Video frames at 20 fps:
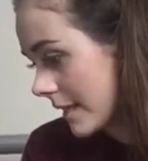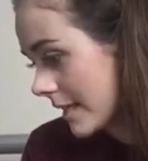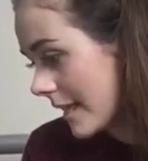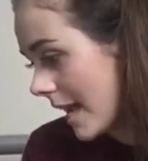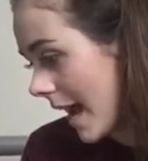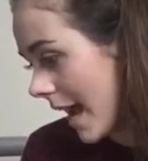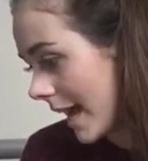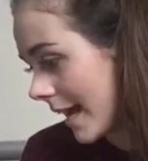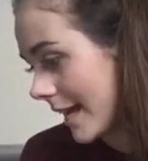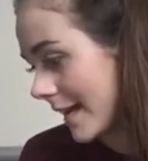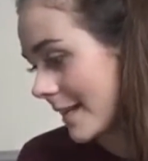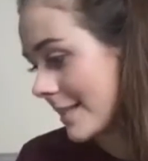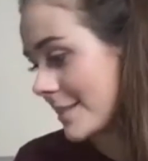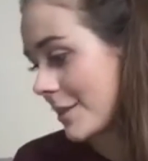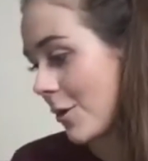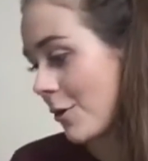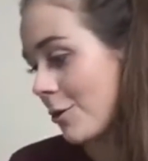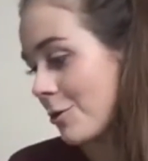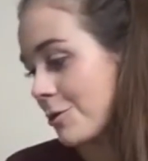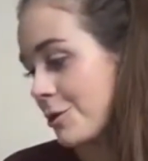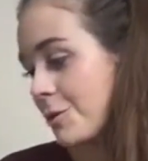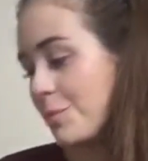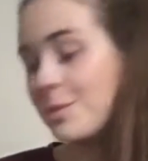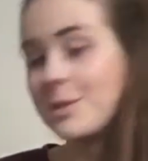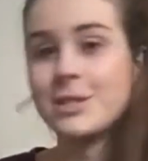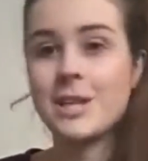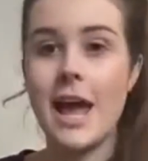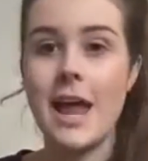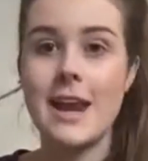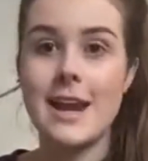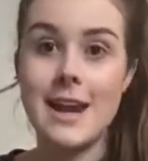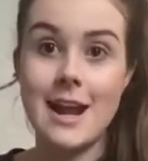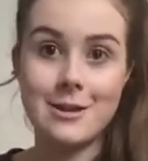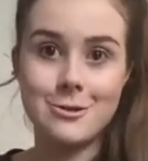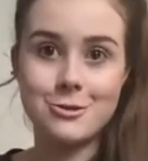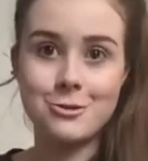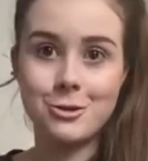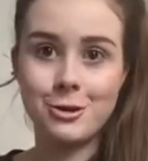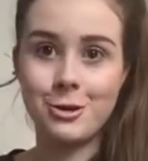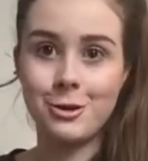yeah, it is one hundred percent
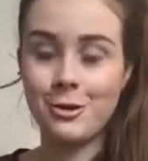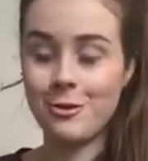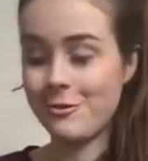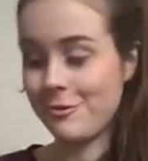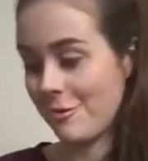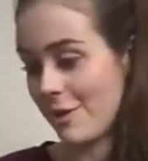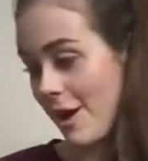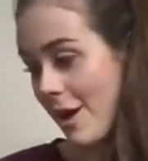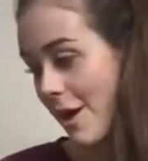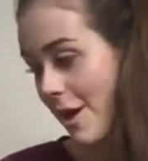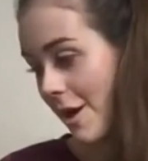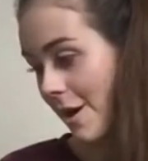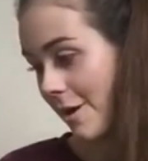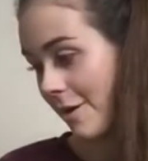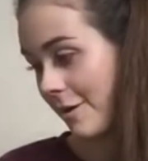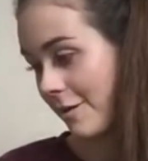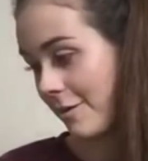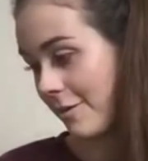natural, uh,